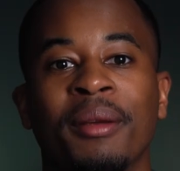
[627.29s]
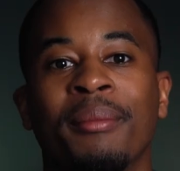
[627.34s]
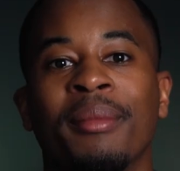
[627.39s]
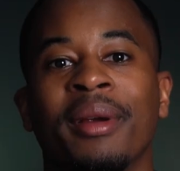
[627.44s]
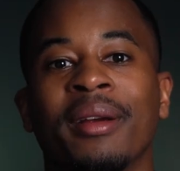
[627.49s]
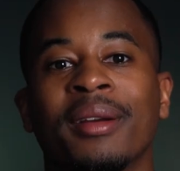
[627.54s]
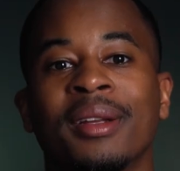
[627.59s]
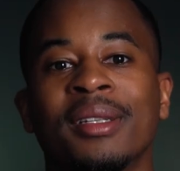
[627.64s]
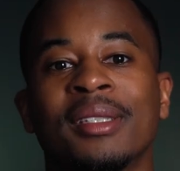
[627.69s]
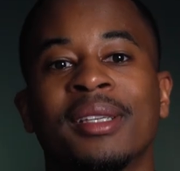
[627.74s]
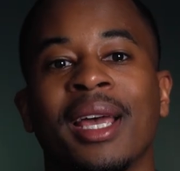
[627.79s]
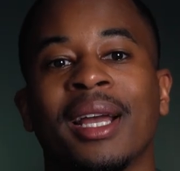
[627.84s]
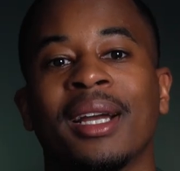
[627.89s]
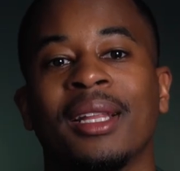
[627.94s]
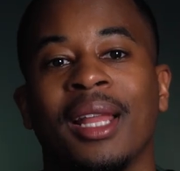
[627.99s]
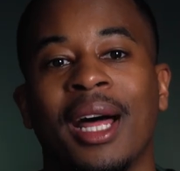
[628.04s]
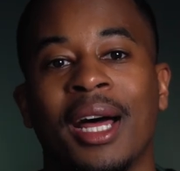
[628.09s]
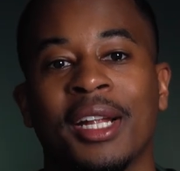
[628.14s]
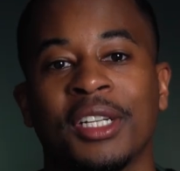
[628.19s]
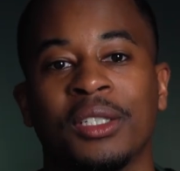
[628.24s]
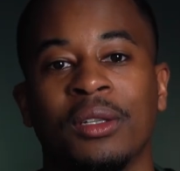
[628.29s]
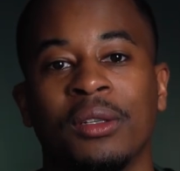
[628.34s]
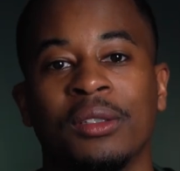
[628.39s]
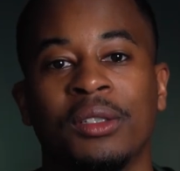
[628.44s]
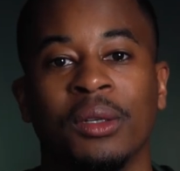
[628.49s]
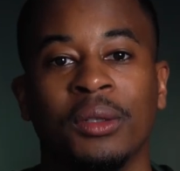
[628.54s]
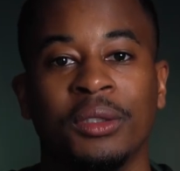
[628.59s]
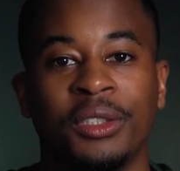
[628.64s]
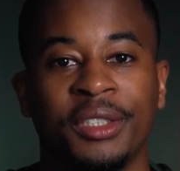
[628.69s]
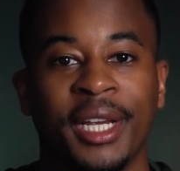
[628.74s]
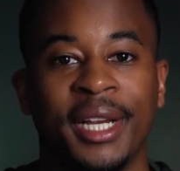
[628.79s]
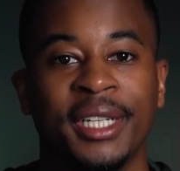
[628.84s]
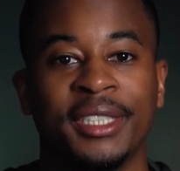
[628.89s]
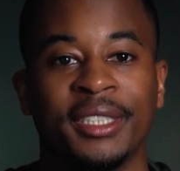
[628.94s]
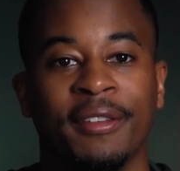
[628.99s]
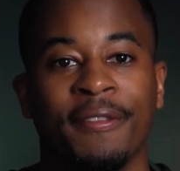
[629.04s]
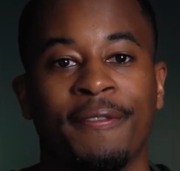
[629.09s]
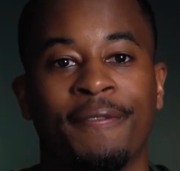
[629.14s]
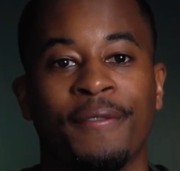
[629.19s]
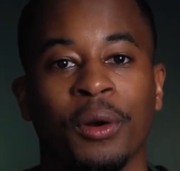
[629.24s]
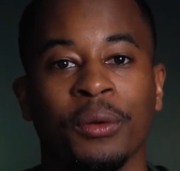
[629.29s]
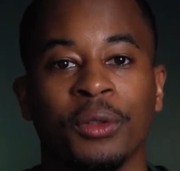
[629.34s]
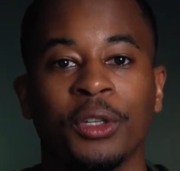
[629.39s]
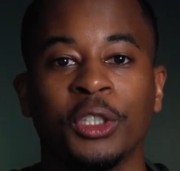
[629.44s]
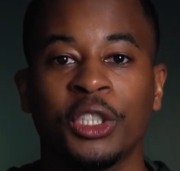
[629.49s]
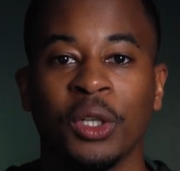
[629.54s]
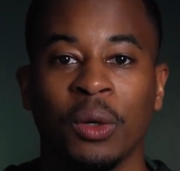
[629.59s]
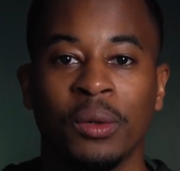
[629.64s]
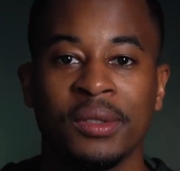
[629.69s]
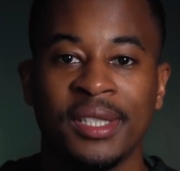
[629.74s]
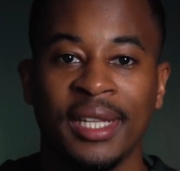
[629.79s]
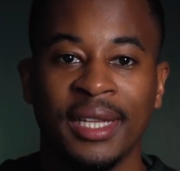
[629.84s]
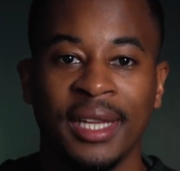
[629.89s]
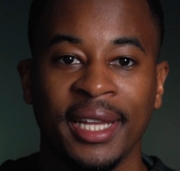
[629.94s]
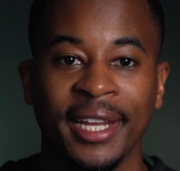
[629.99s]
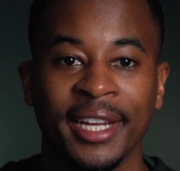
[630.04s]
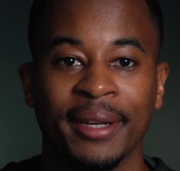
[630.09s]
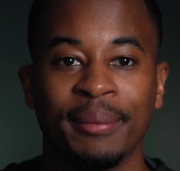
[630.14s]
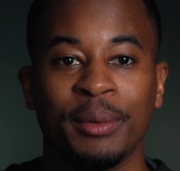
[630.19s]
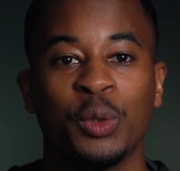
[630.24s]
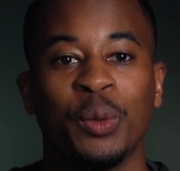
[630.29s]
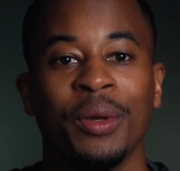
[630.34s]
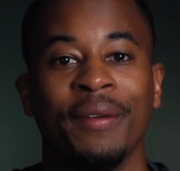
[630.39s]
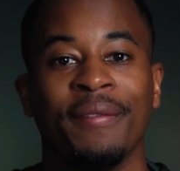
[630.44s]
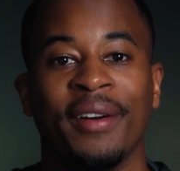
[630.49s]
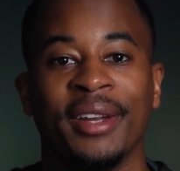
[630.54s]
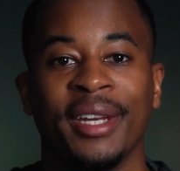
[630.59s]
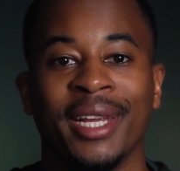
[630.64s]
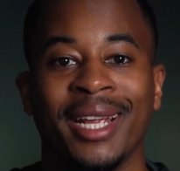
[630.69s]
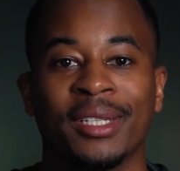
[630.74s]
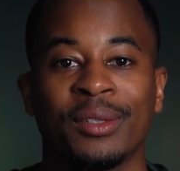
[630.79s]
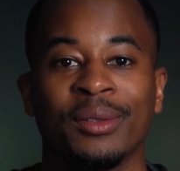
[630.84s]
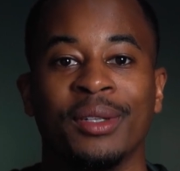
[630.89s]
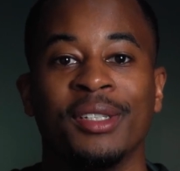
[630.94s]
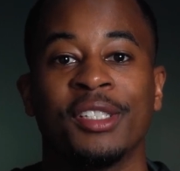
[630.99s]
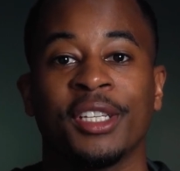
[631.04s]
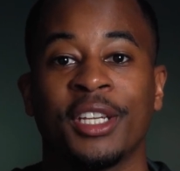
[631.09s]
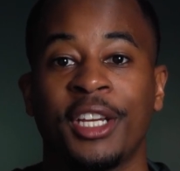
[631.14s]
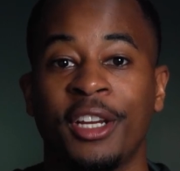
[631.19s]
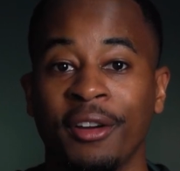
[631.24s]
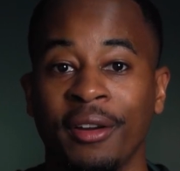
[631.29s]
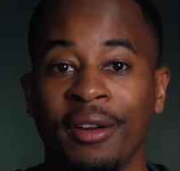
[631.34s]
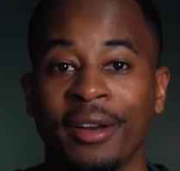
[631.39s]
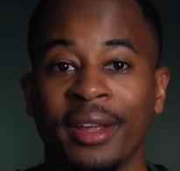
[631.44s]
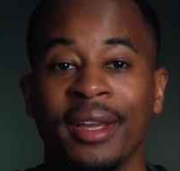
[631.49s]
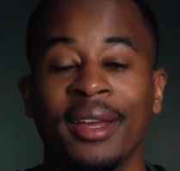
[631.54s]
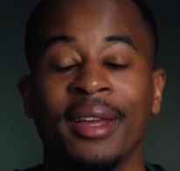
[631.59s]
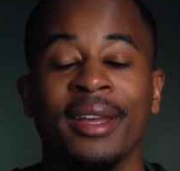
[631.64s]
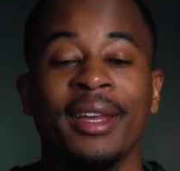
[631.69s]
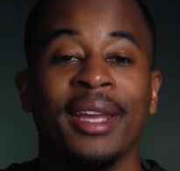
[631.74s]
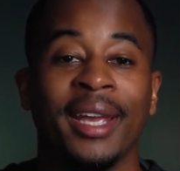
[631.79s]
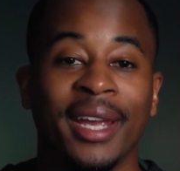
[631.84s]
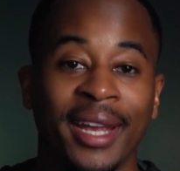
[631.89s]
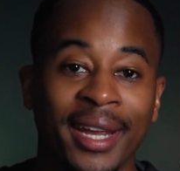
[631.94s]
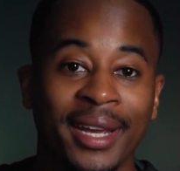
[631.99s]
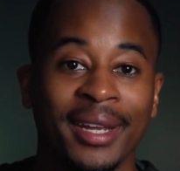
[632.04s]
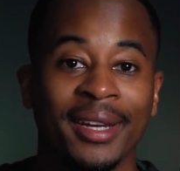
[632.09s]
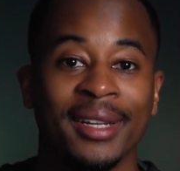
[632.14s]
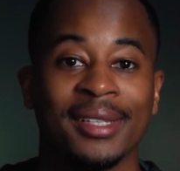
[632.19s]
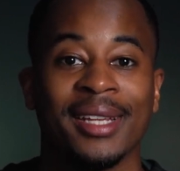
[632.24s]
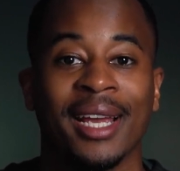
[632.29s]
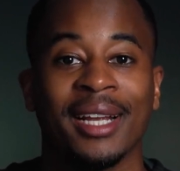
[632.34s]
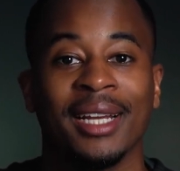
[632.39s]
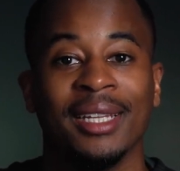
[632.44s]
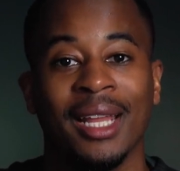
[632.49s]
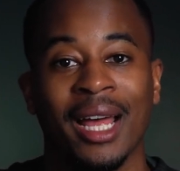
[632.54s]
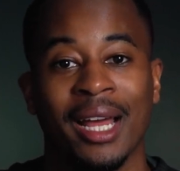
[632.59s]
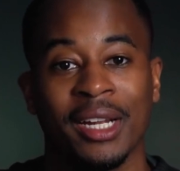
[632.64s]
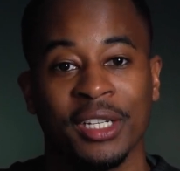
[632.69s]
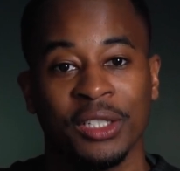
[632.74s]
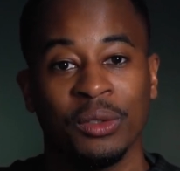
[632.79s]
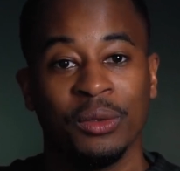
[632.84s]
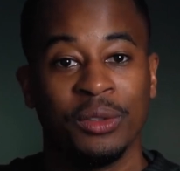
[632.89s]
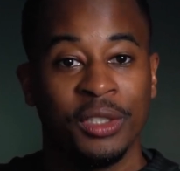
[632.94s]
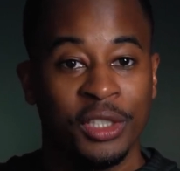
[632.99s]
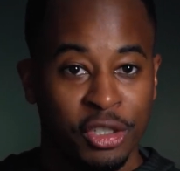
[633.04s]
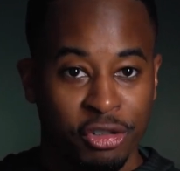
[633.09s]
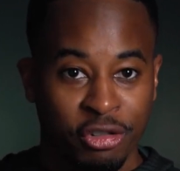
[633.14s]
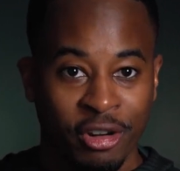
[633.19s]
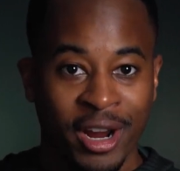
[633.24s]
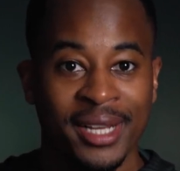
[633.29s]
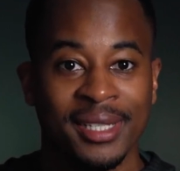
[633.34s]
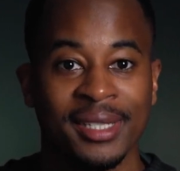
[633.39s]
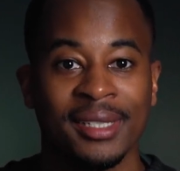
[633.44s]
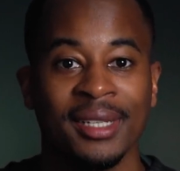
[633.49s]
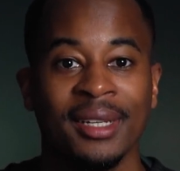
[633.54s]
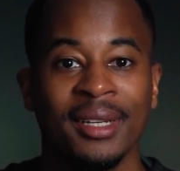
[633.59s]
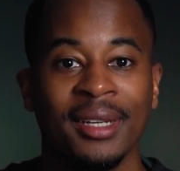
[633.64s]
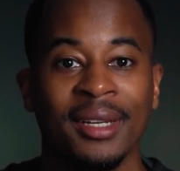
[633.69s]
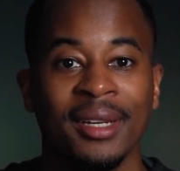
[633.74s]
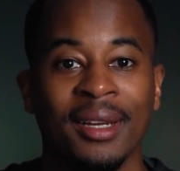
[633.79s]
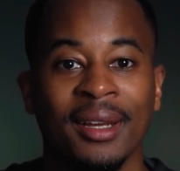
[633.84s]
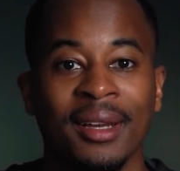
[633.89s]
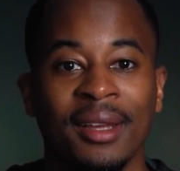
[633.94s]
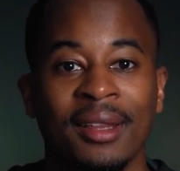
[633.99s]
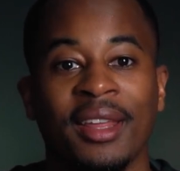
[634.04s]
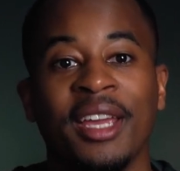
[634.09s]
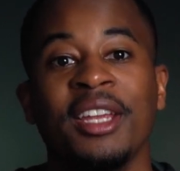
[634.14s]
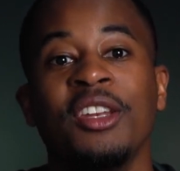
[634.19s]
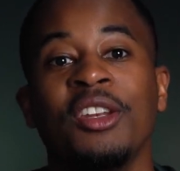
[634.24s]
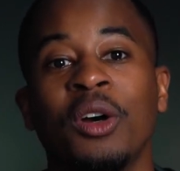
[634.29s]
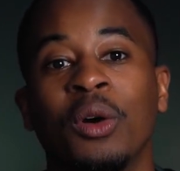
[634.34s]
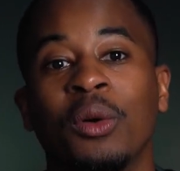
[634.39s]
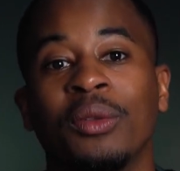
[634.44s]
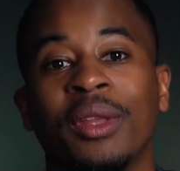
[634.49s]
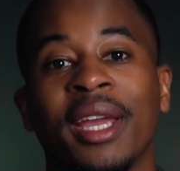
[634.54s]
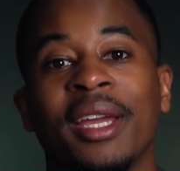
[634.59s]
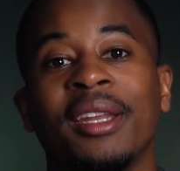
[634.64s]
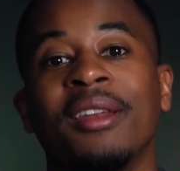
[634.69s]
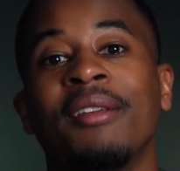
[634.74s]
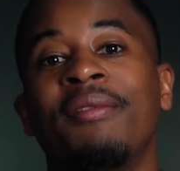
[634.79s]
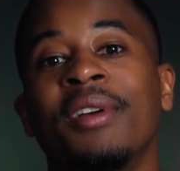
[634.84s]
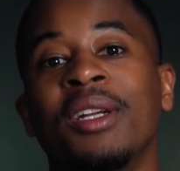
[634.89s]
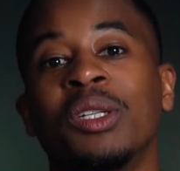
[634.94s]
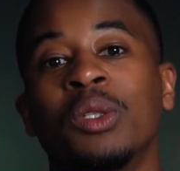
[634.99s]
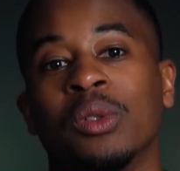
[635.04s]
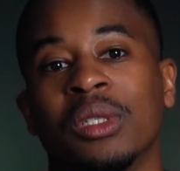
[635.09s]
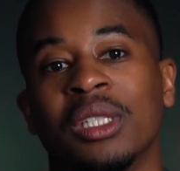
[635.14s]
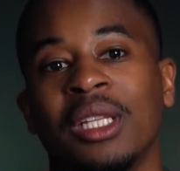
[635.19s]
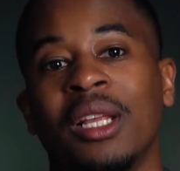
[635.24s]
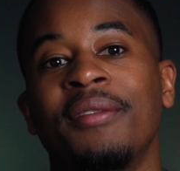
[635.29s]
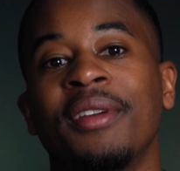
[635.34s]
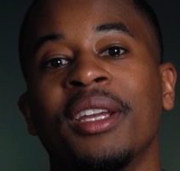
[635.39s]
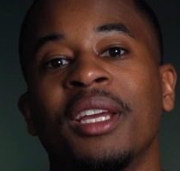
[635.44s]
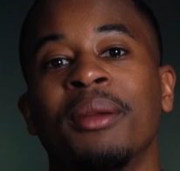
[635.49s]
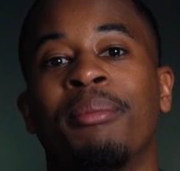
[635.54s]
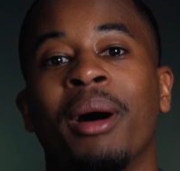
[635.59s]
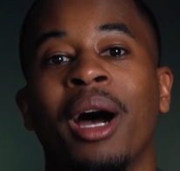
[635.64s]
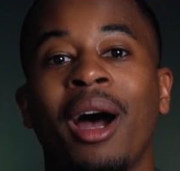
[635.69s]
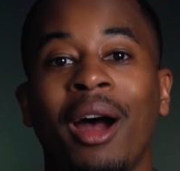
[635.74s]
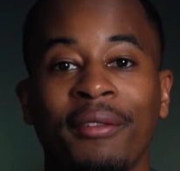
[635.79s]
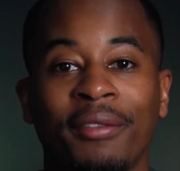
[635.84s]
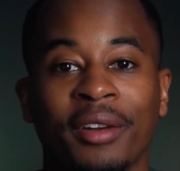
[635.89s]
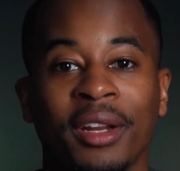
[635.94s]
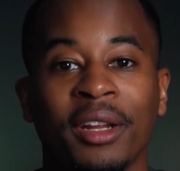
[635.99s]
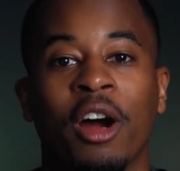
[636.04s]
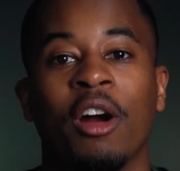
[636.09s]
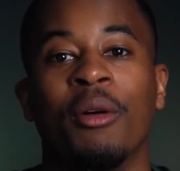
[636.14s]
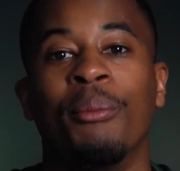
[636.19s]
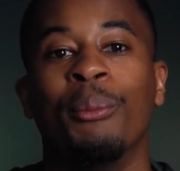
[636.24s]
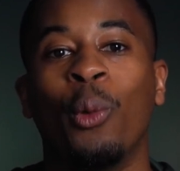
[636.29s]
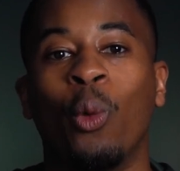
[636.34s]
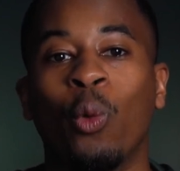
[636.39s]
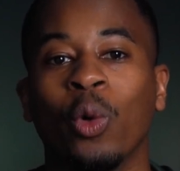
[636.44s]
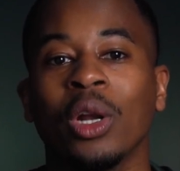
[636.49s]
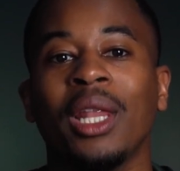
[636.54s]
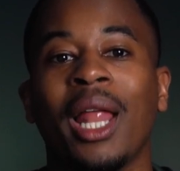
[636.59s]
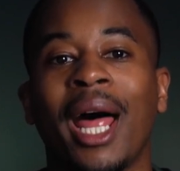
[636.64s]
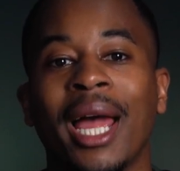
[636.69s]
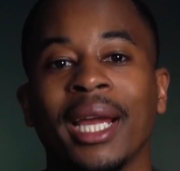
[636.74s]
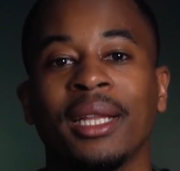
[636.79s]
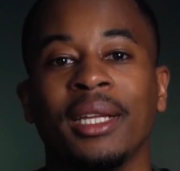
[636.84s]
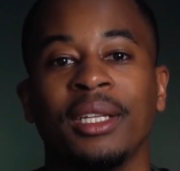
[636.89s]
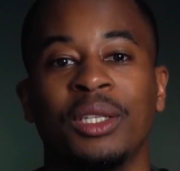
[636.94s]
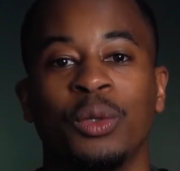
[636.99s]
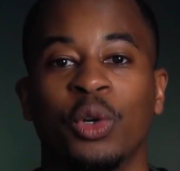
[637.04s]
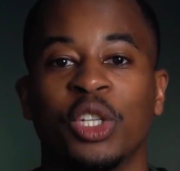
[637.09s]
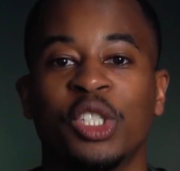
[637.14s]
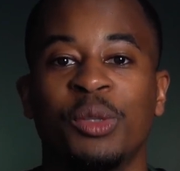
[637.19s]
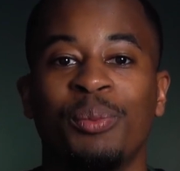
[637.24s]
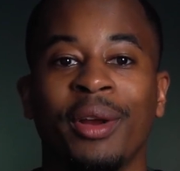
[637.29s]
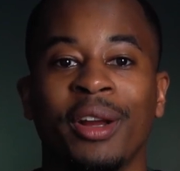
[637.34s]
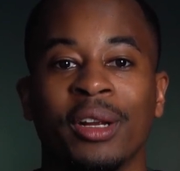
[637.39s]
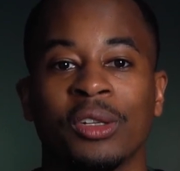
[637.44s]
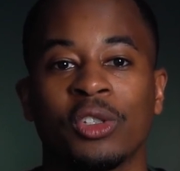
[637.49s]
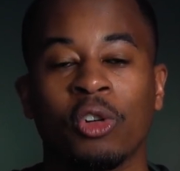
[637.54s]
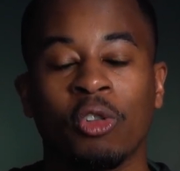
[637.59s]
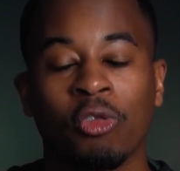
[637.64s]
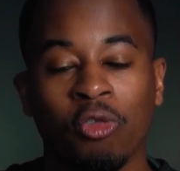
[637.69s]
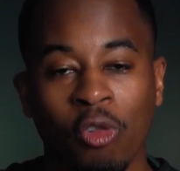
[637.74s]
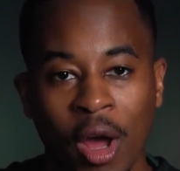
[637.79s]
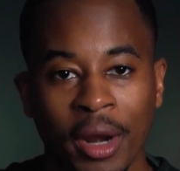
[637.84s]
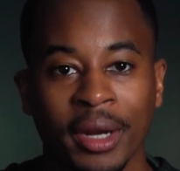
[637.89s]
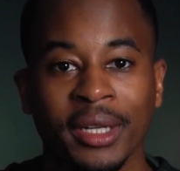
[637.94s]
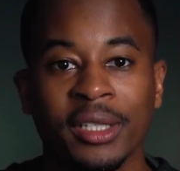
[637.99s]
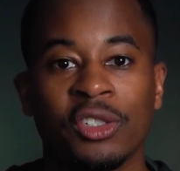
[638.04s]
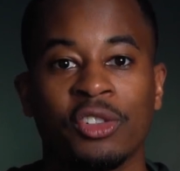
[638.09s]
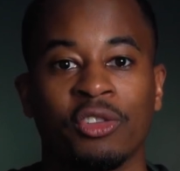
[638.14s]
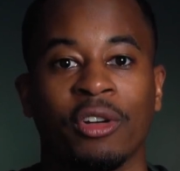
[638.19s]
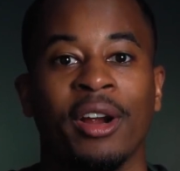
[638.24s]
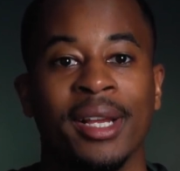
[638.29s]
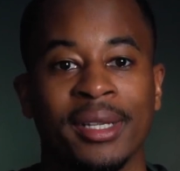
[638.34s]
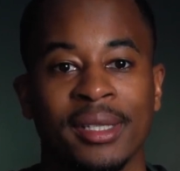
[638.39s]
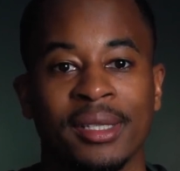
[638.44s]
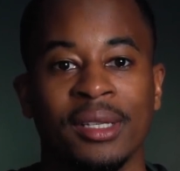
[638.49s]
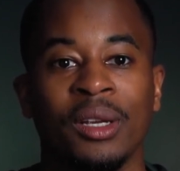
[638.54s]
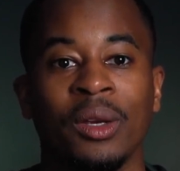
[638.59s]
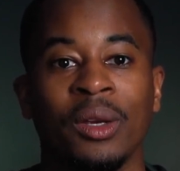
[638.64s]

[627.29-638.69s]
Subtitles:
American Psychological Association further shows the link between financial insecurity and psychological distress. They note that individuals living in poverty are more likely to experience chronic stress,